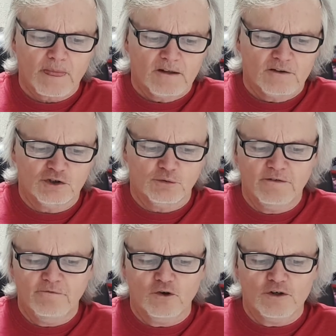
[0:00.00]
The
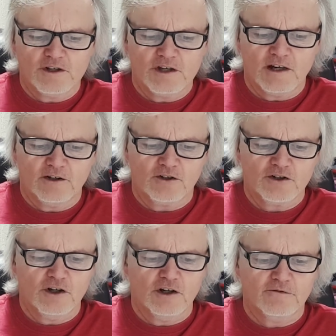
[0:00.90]
sweet voice he had not
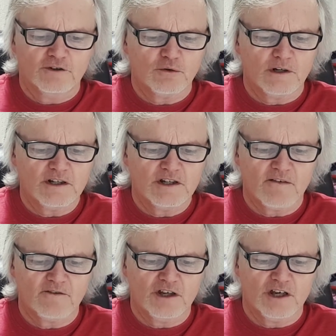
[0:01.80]
heard for
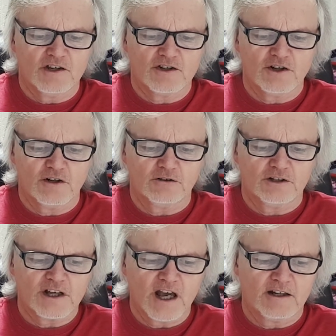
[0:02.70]
27 years circled
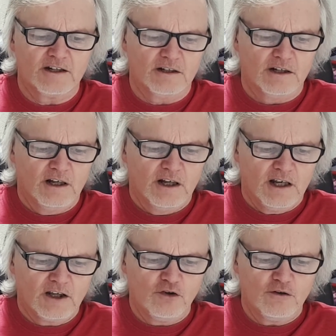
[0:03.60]
his head.
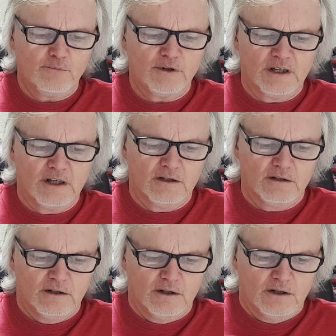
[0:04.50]
It couldn't be.
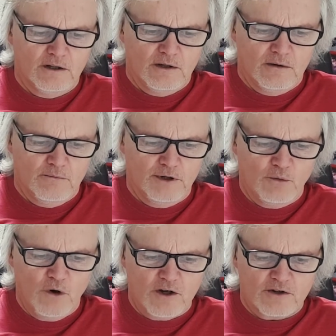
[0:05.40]
But it
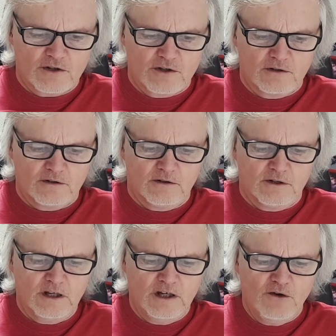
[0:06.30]
was.
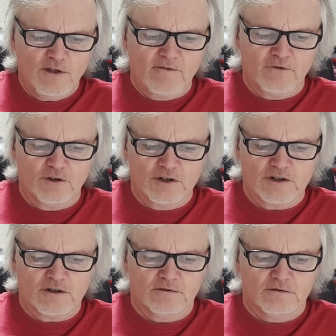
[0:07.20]
He knew that
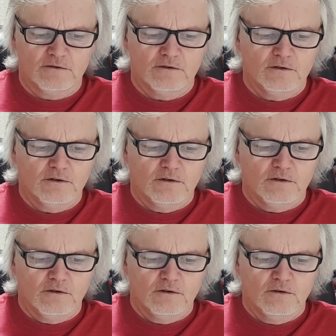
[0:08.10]
voice.
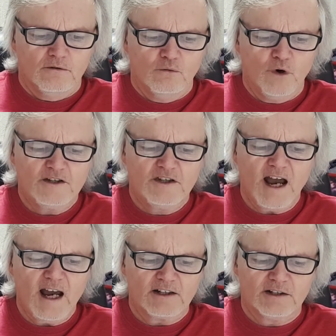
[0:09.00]
Where's
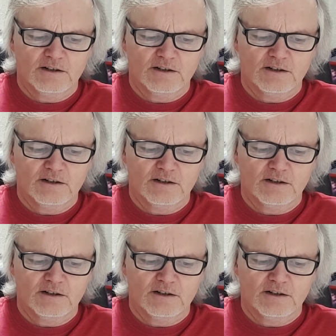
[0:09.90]
Dad?